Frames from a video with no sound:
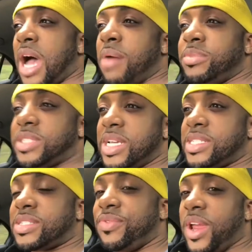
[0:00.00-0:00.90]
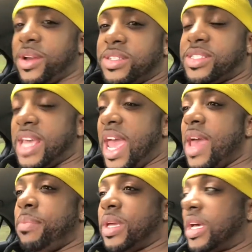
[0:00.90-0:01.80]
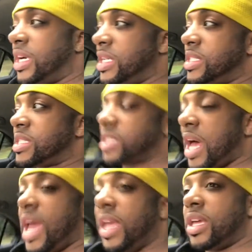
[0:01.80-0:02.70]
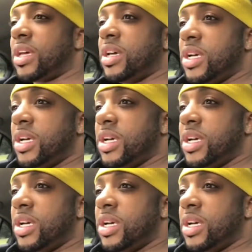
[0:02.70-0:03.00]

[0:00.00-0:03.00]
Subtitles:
I'm just very sad because it's like,